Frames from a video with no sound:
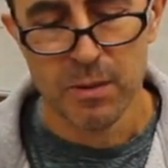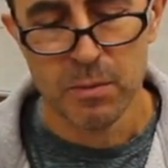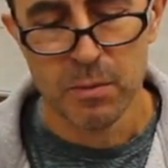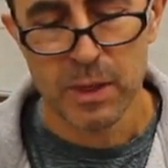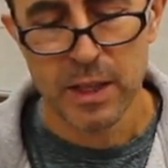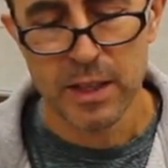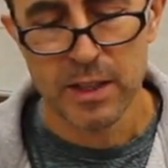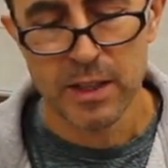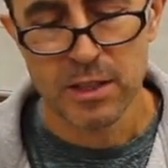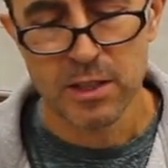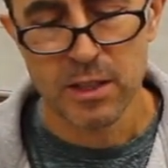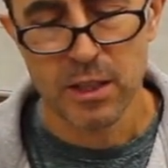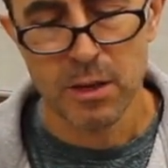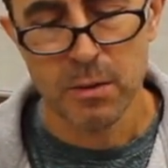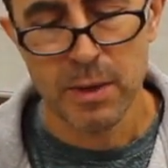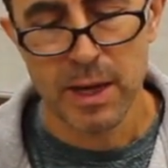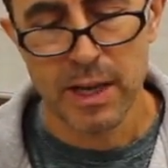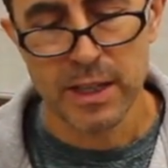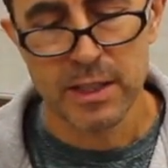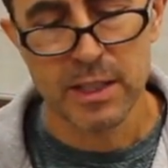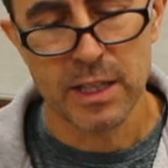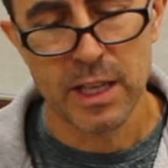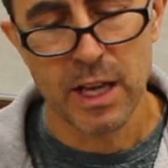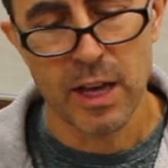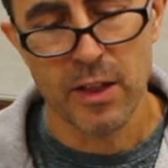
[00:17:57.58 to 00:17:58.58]
Blend this all
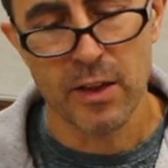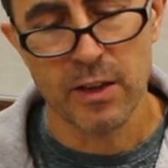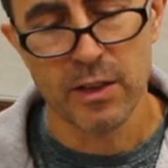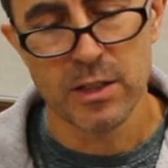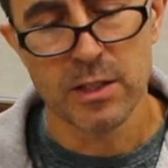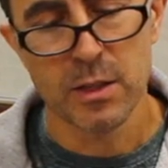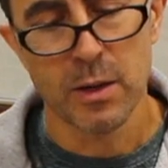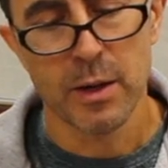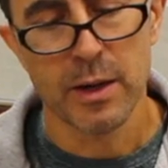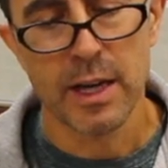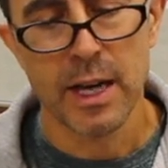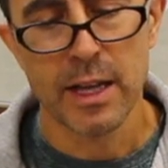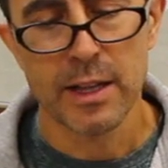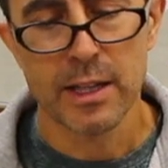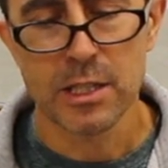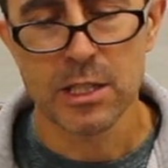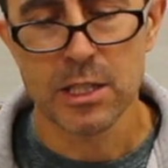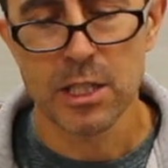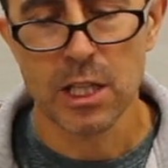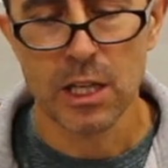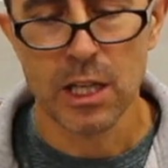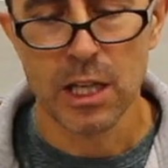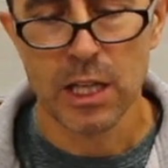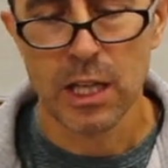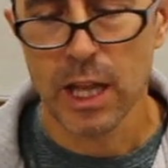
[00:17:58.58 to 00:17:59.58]
back together. So I got this
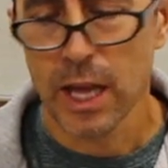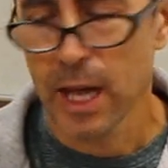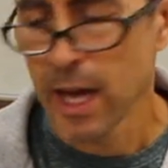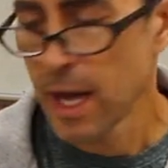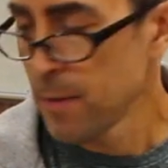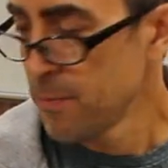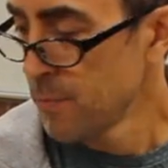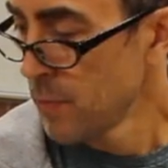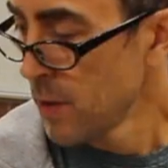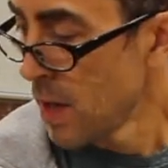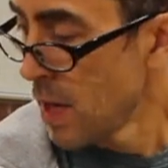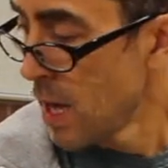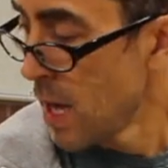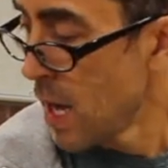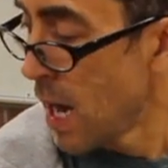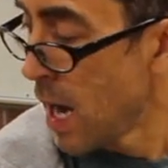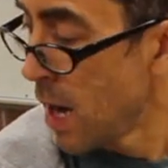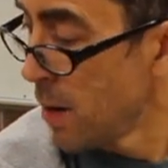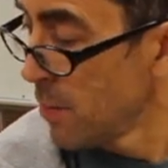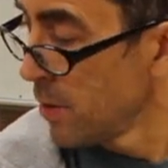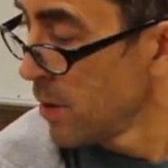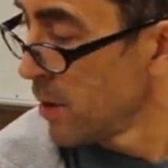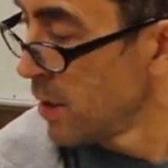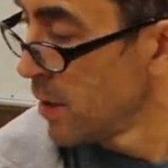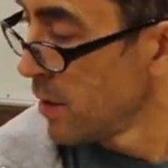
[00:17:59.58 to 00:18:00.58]
chunk of clay.
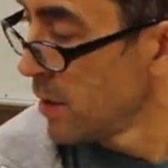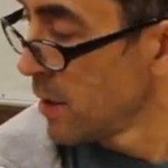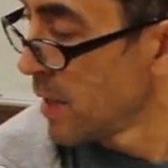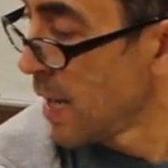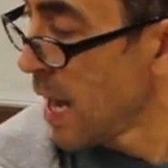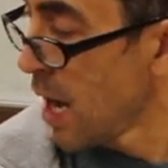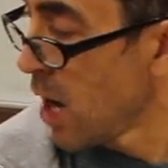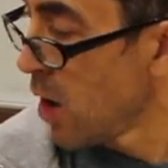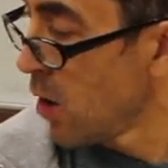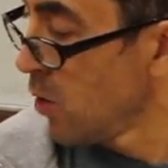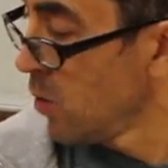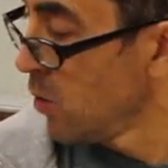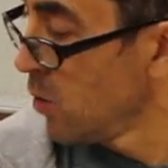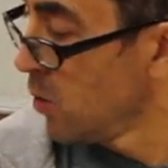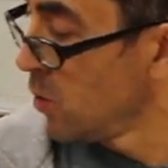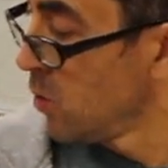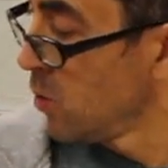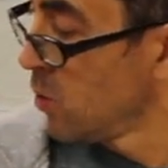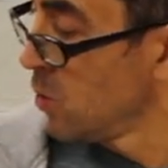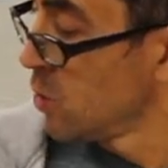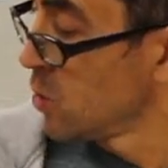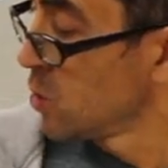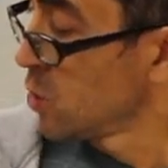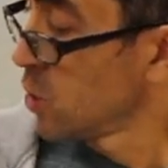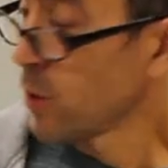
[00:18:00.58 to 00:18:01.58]
I'm going to now
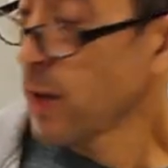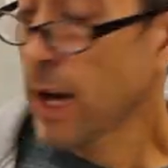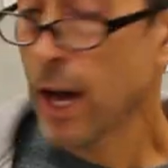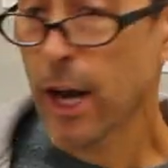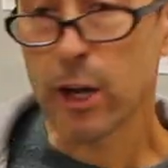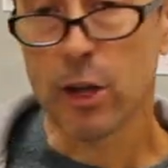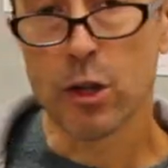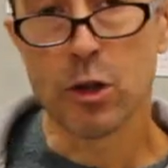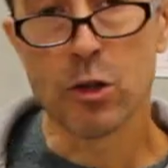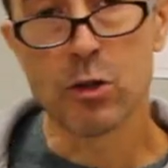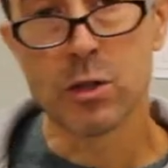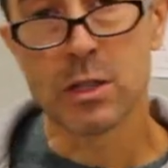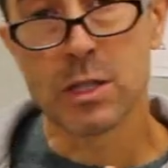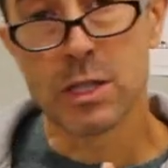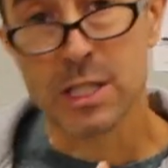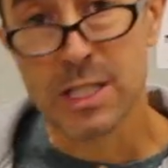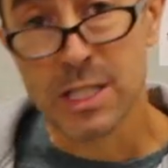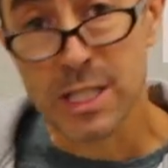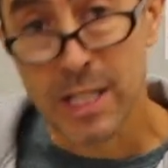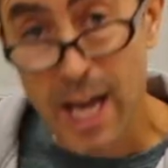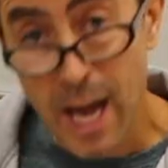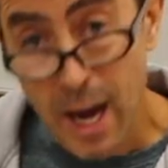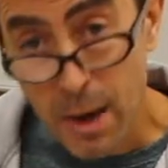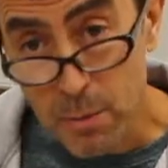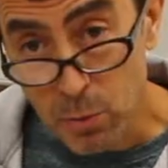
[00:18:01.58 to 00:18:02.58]
show you how to use the
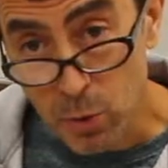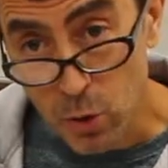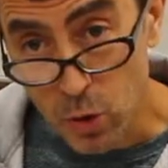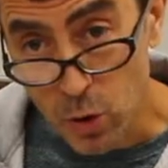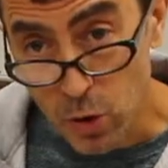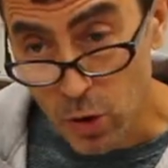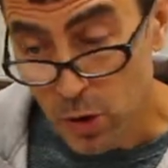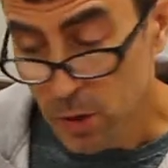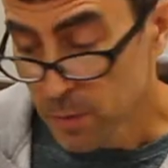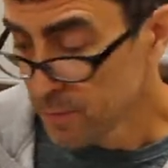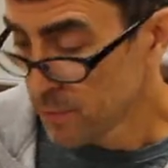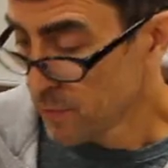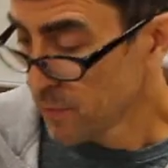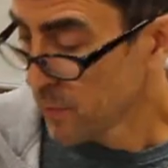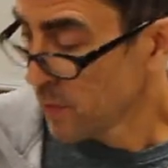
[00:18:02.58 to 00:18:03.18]
slab roller